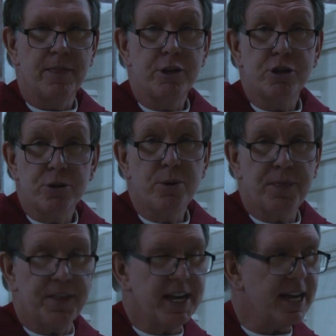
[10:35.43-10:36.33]
the two
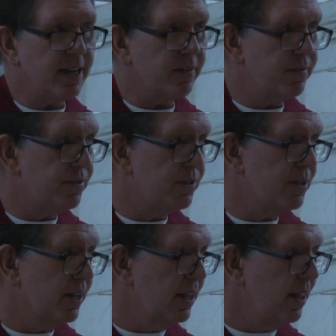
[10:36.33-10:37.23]

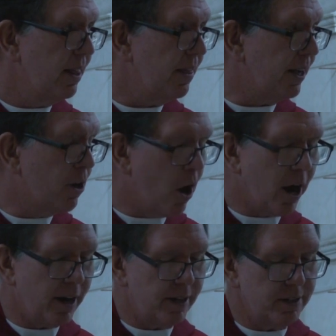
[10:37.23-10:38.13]
thieves, the
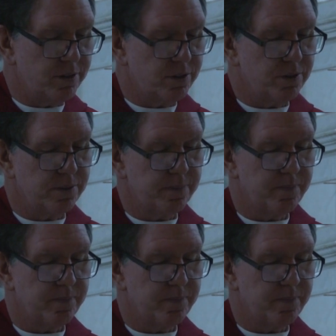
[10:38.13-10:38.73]
guards.